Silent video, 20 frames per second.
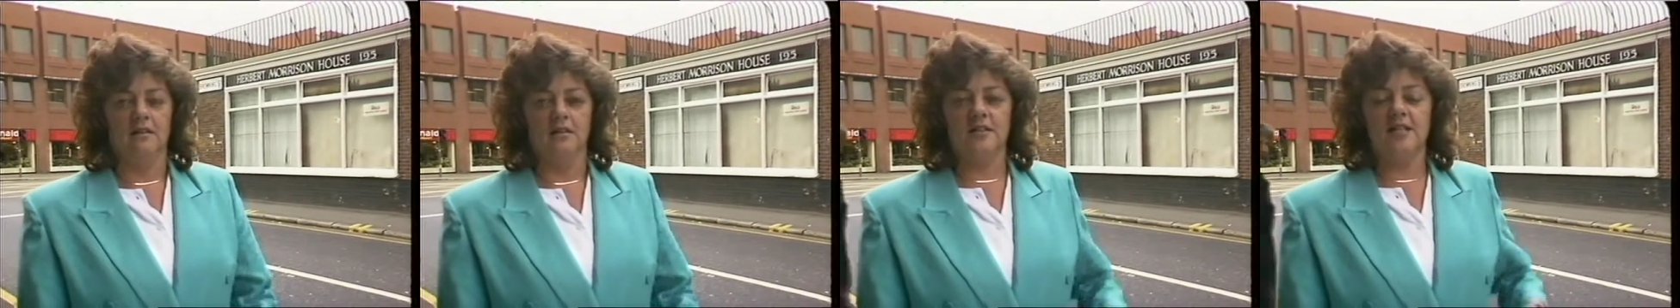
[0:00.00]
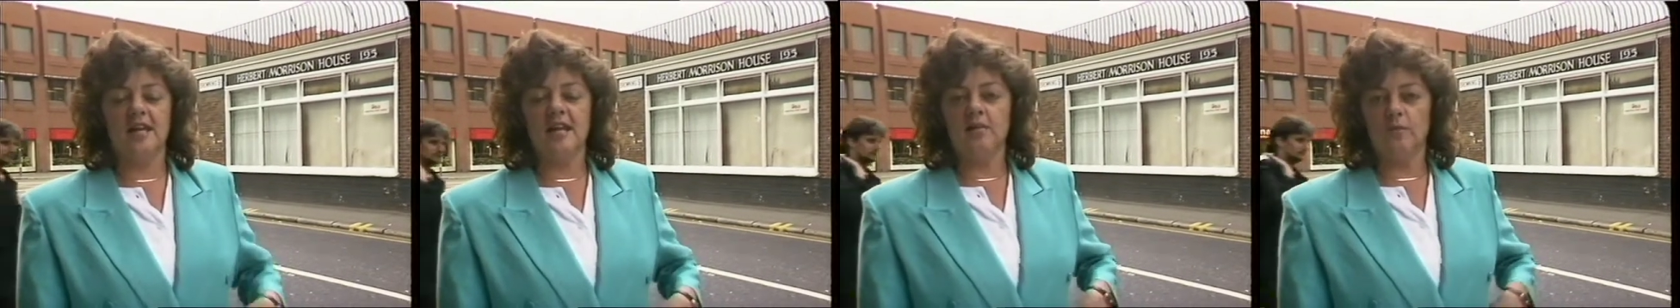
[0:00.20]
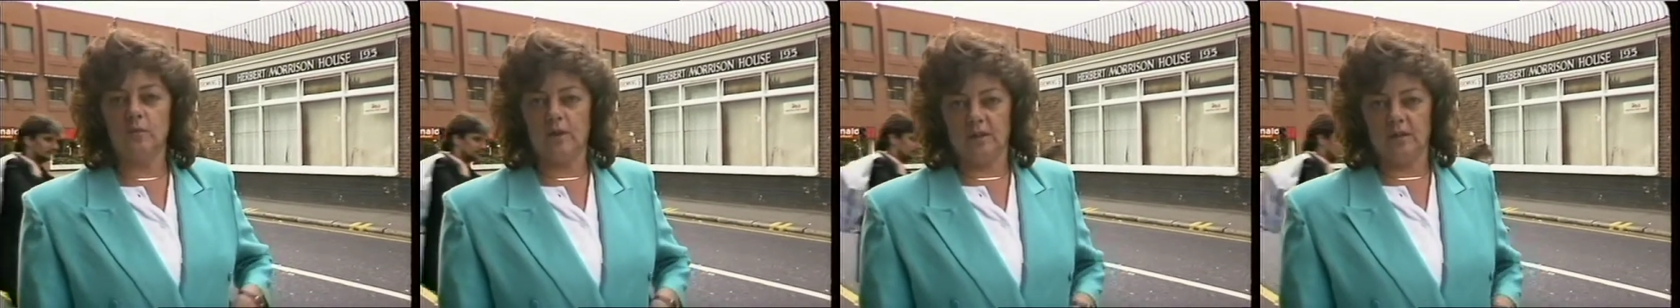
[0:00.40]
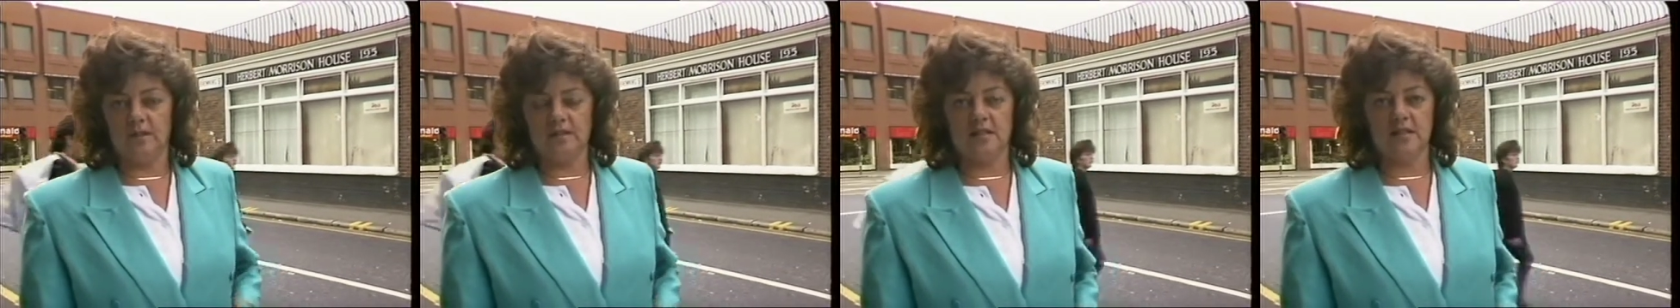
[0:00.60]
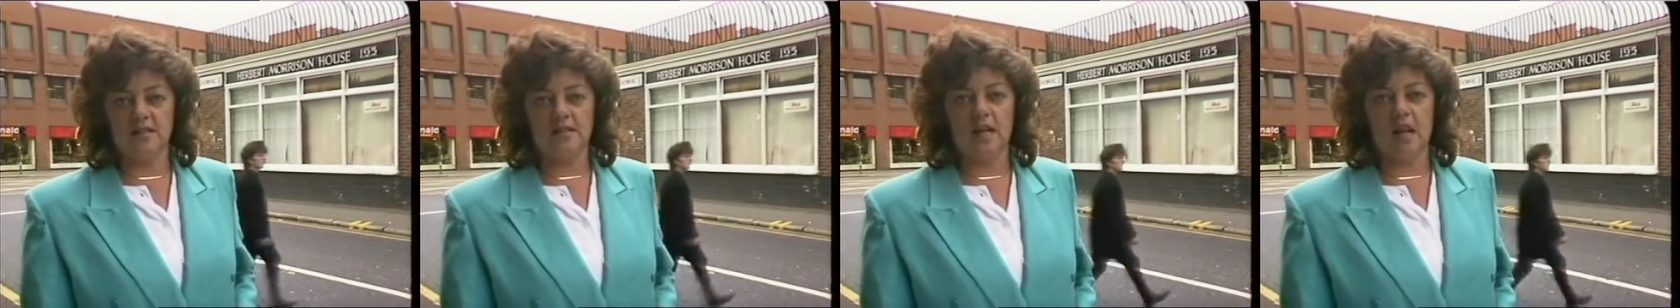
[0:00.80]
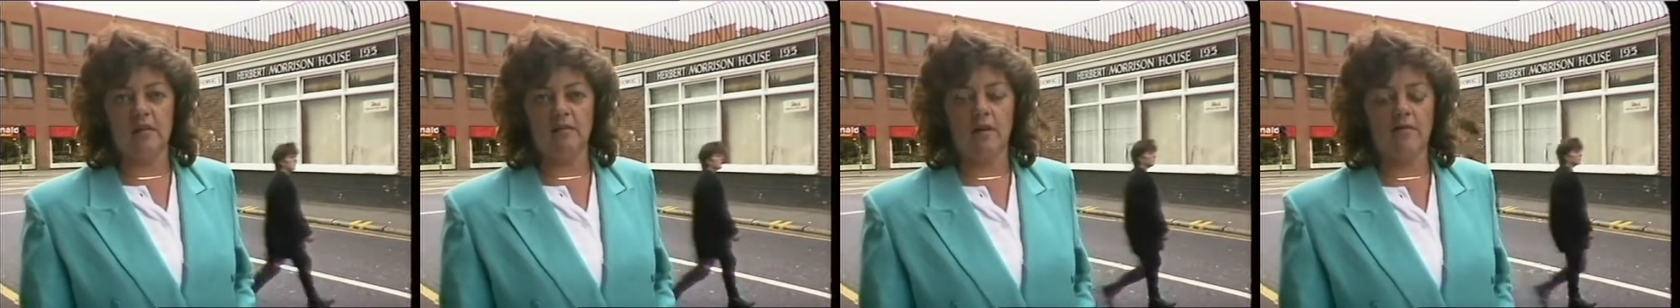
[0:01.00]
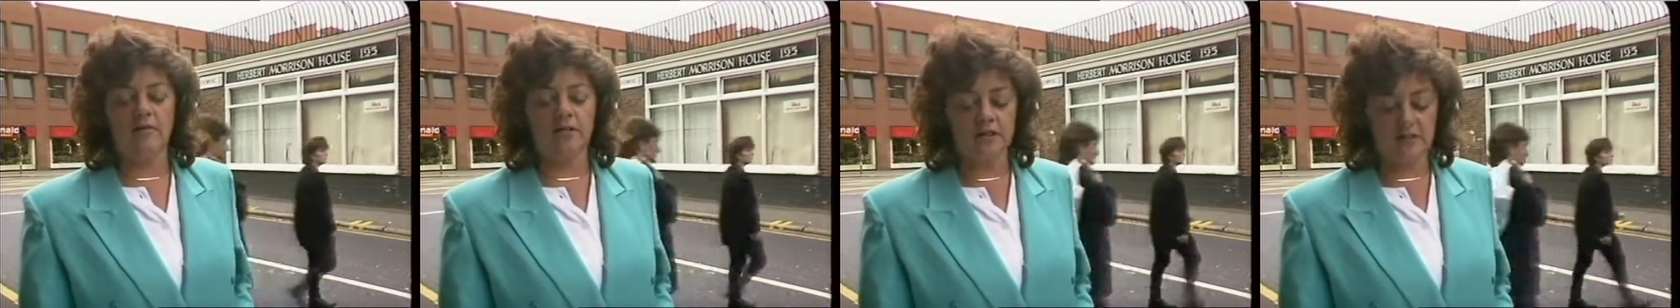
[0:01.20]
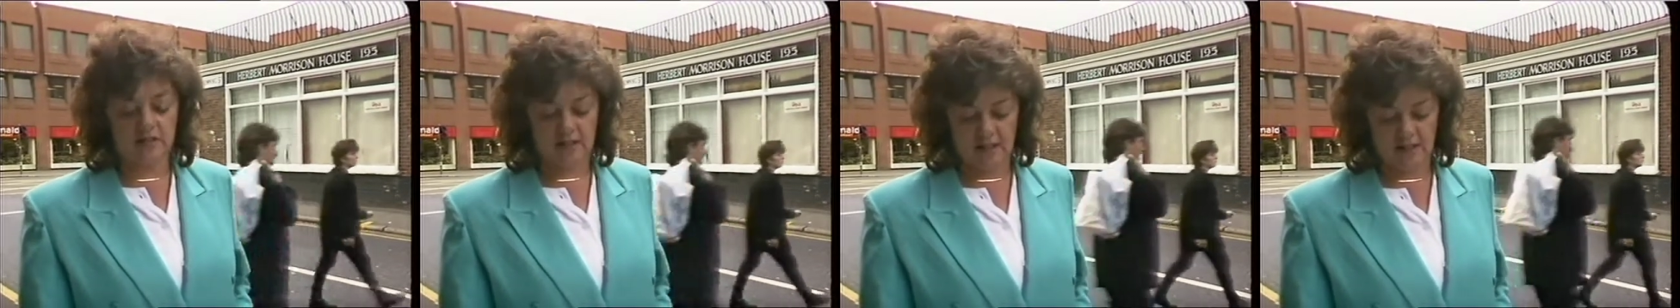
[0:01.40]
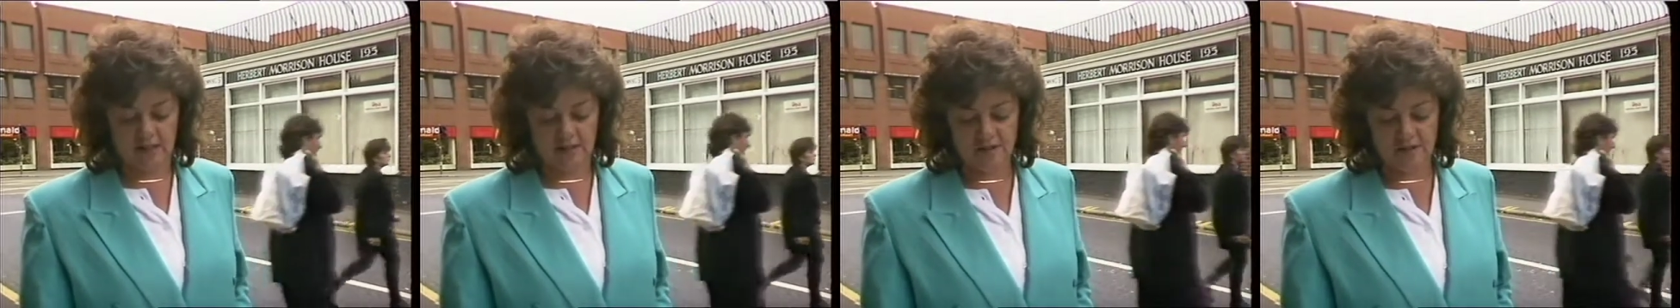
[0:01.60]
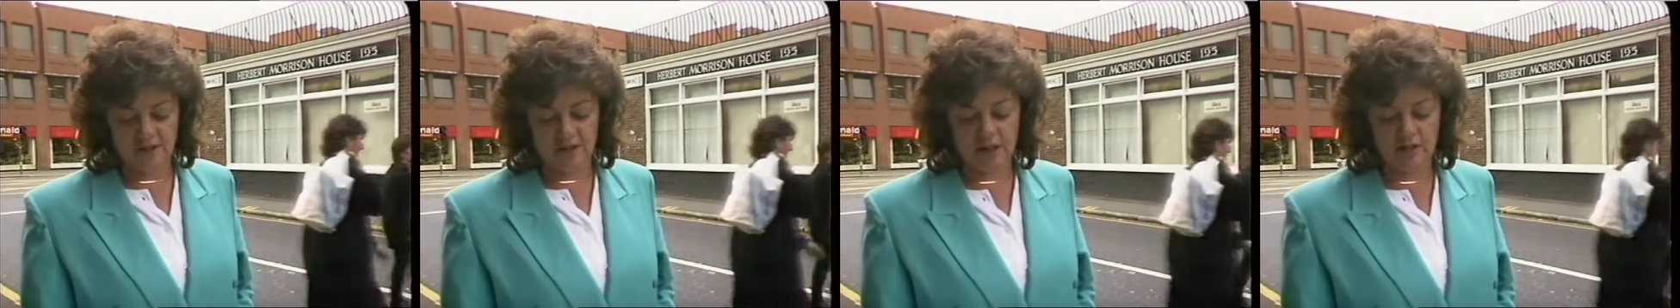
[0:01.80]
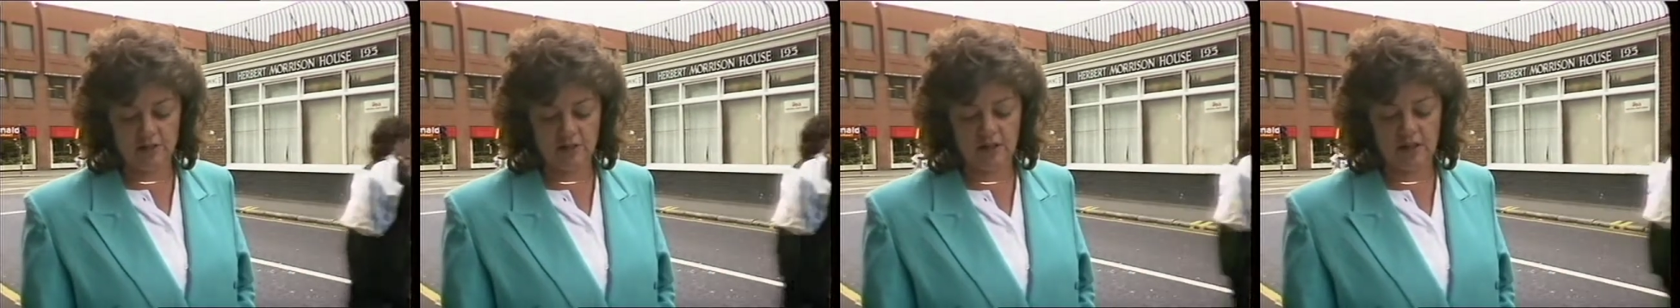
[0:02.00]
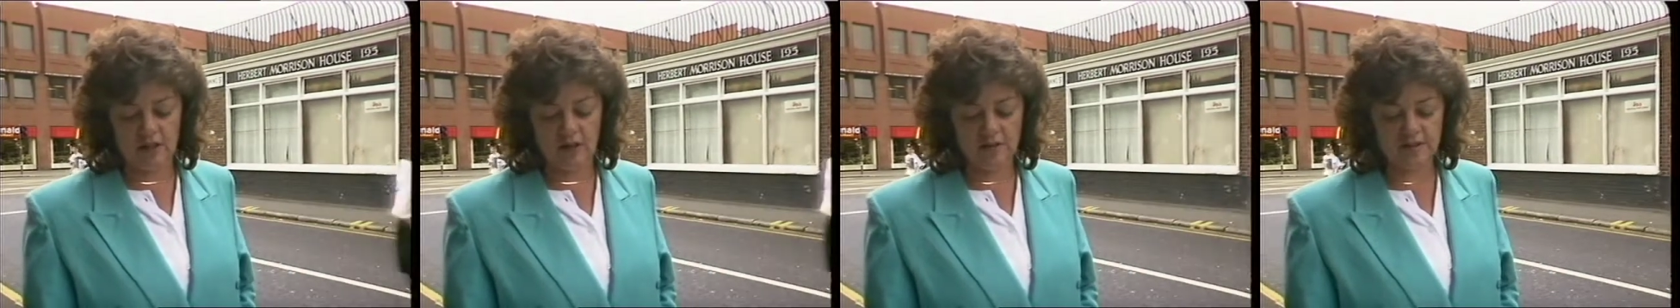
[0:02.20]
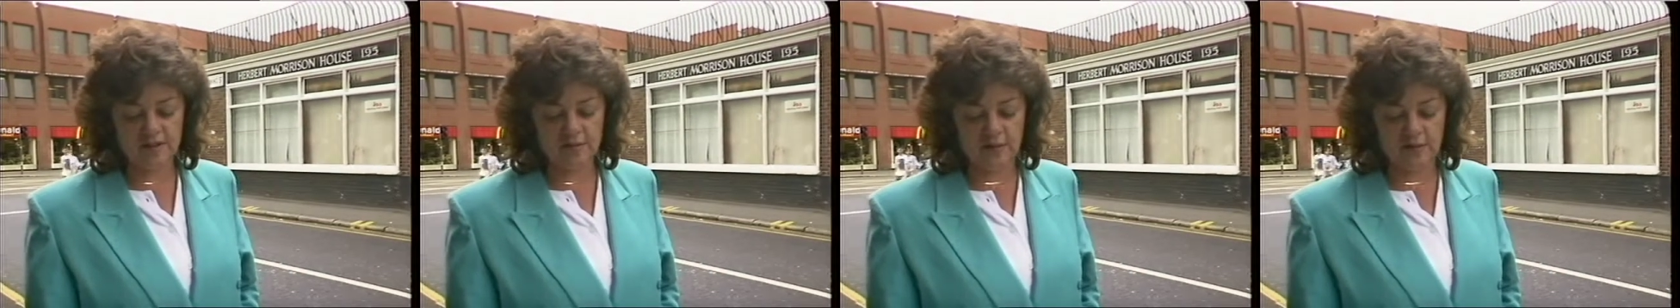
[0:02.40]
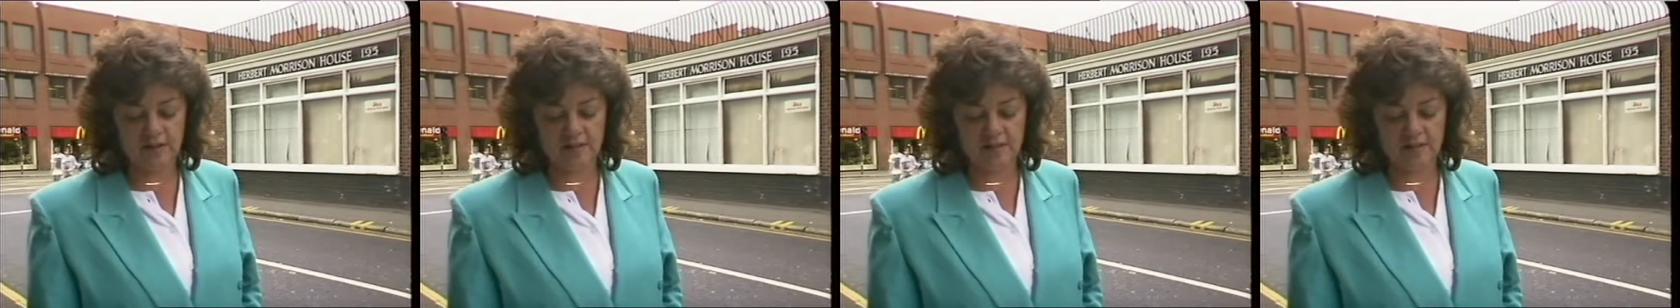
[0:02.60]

Ten witnesses gave evidence against Tony Goss when